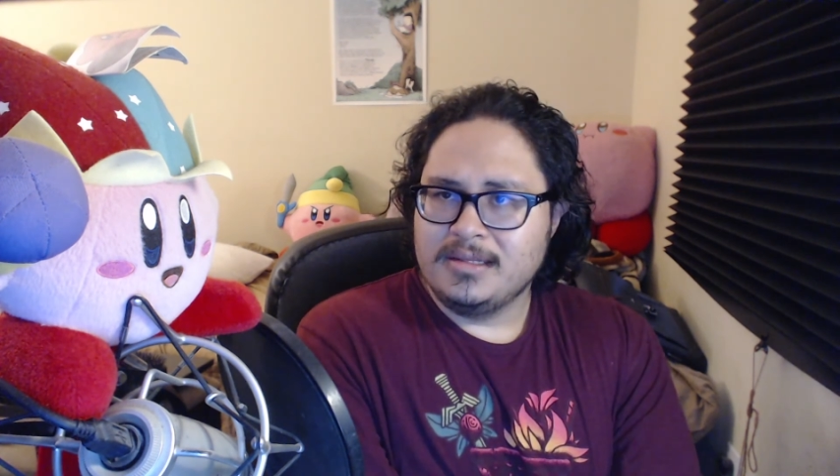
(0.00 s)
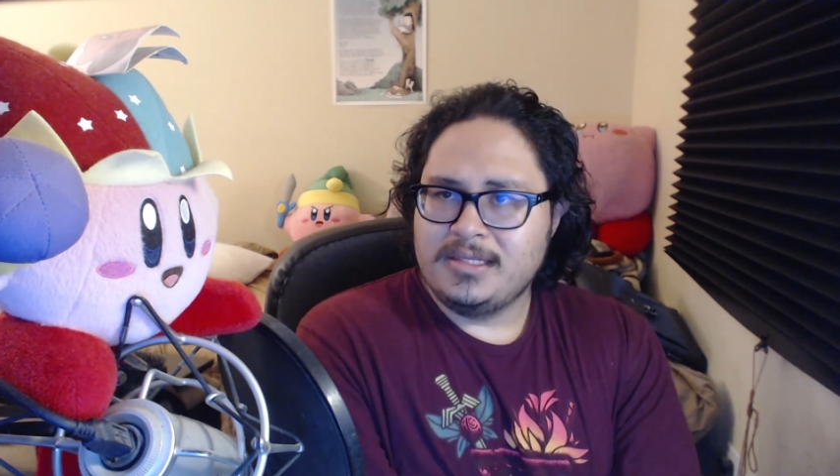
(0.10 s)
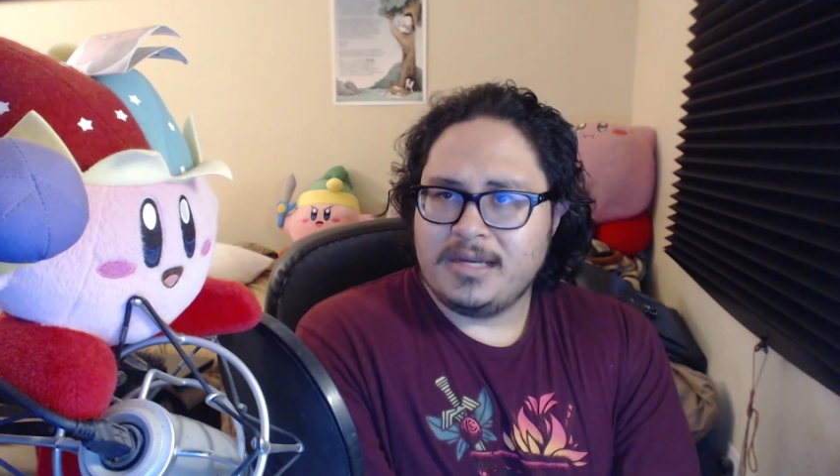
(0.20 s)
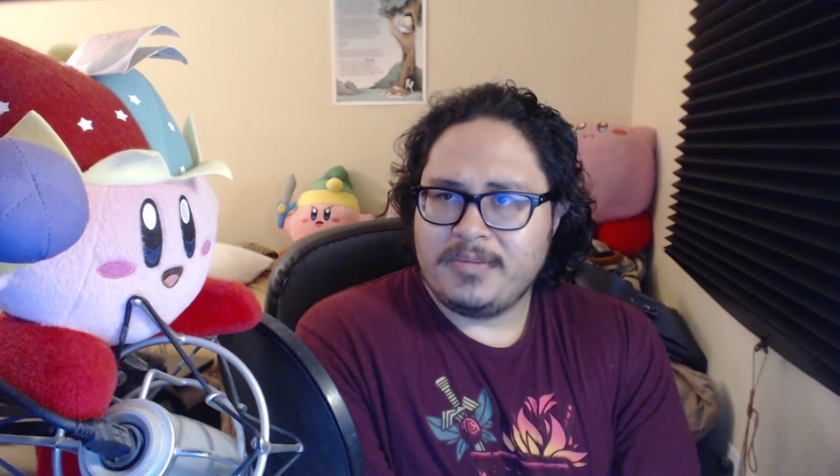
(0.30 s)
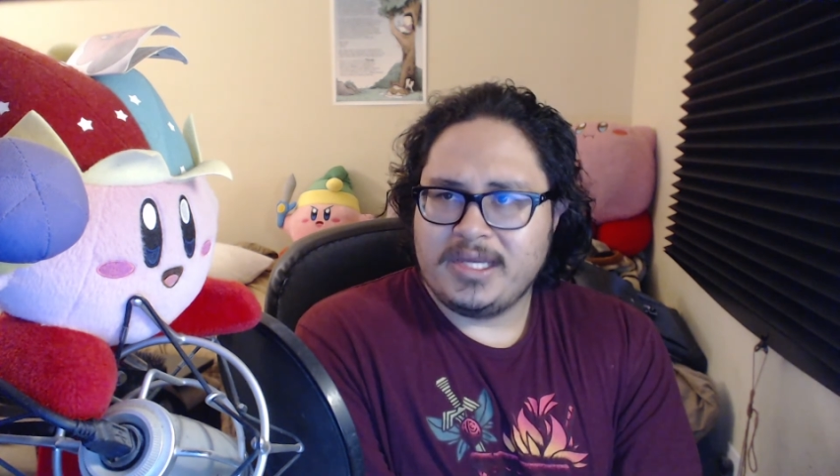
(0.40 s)

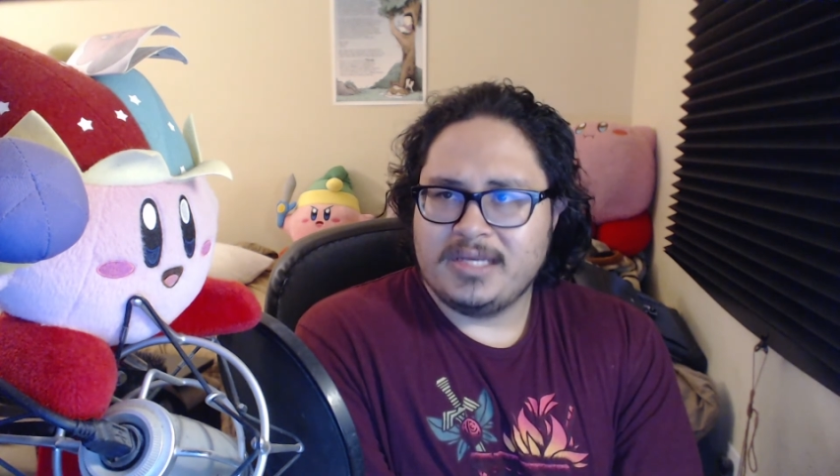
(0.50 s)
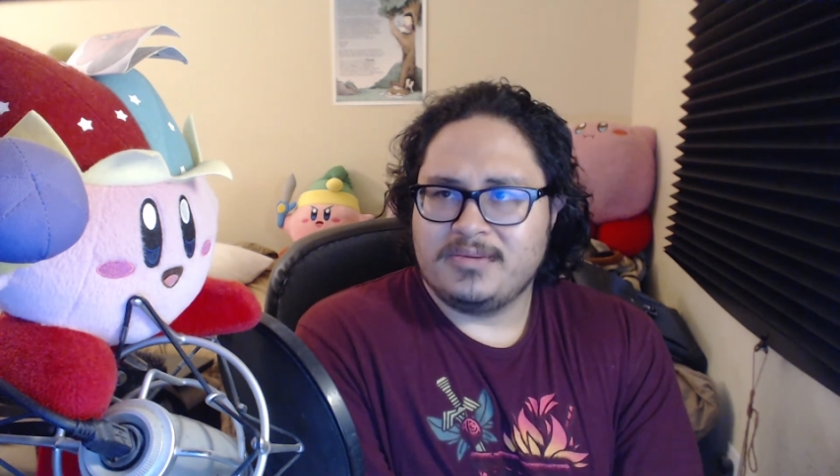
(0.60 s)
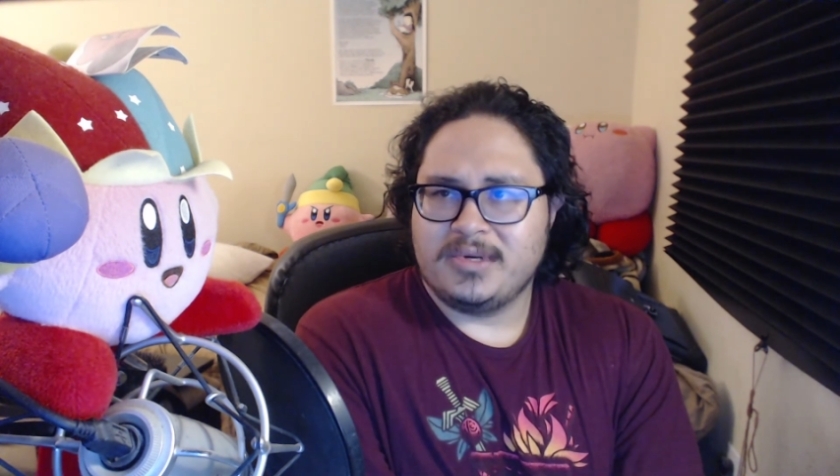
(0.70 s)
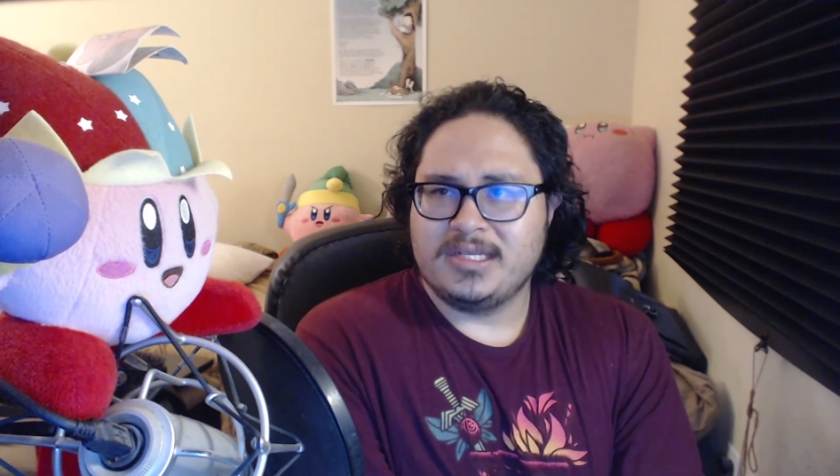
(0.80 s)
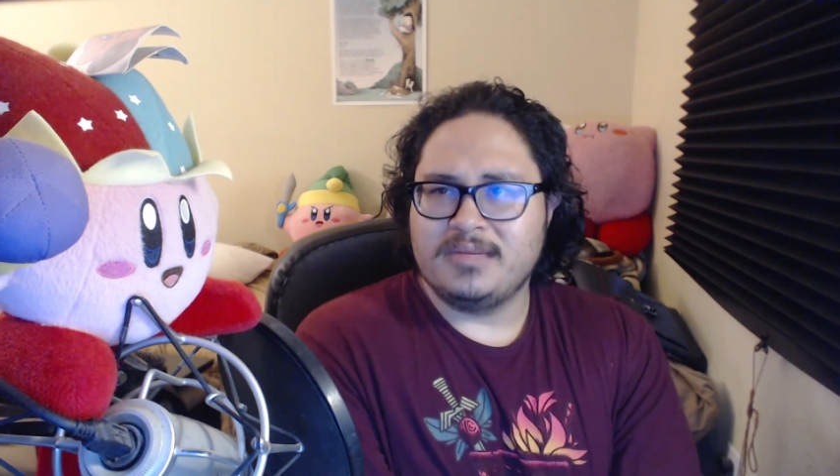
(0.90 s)
Jeopardy
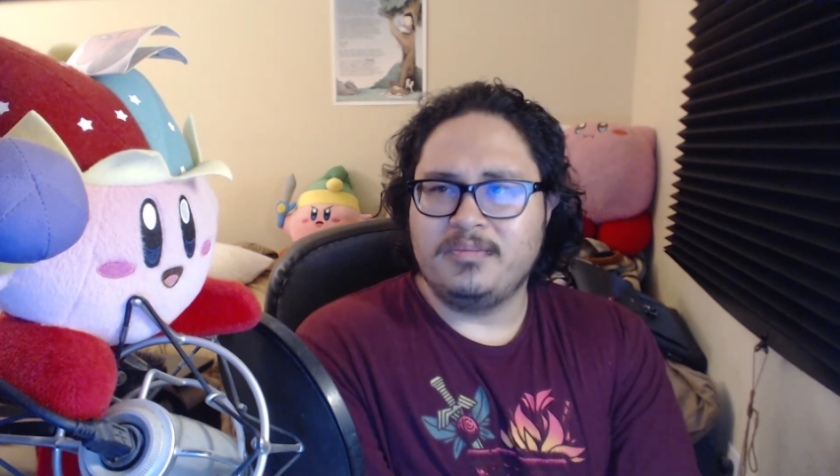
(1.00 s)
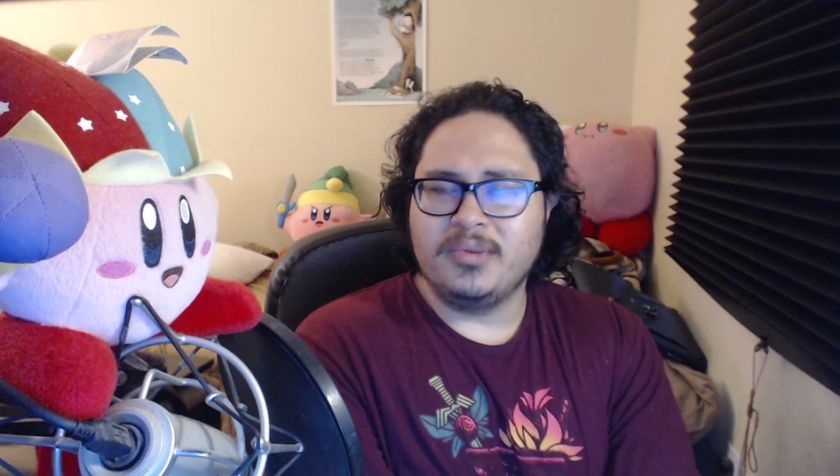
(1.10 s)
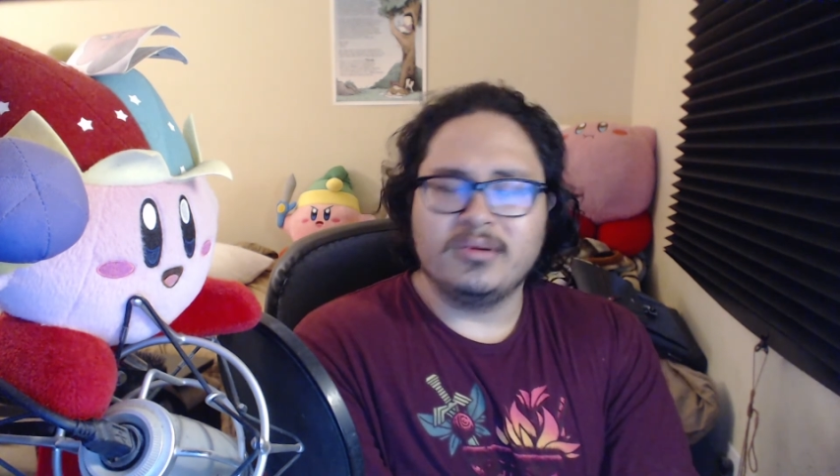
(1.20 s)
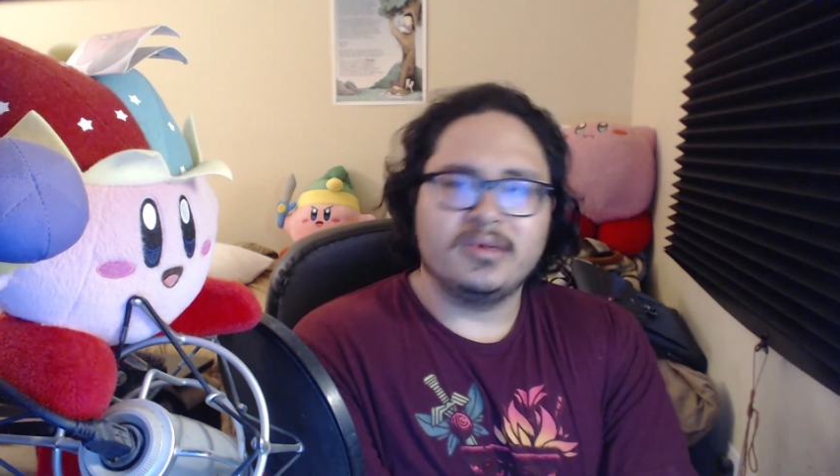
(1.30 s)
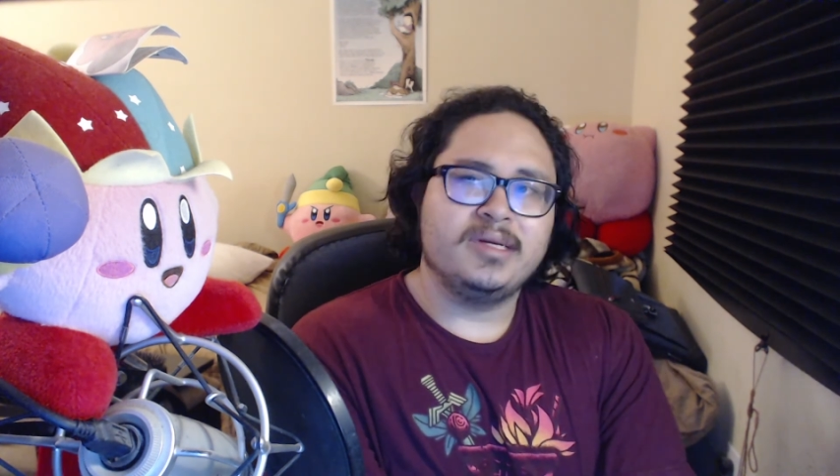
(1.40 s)
wasn't
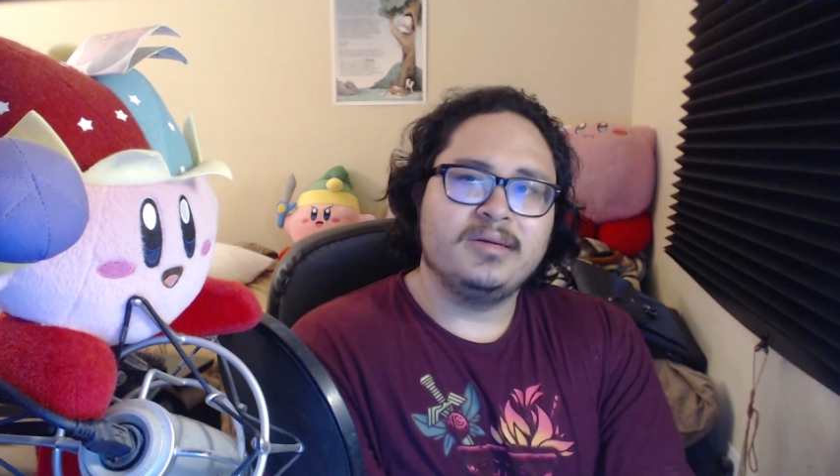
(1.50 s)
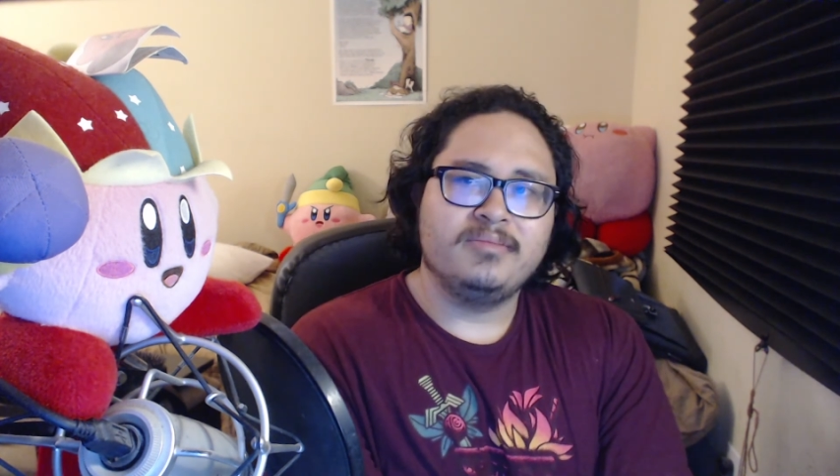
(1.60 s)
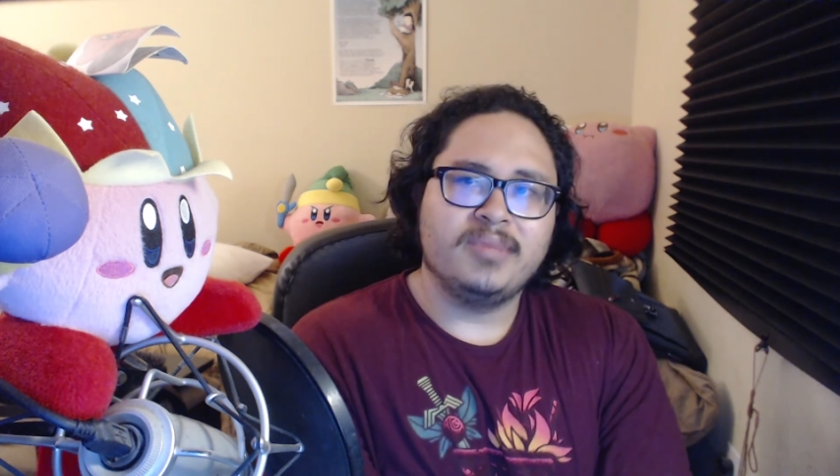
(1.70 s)
boring,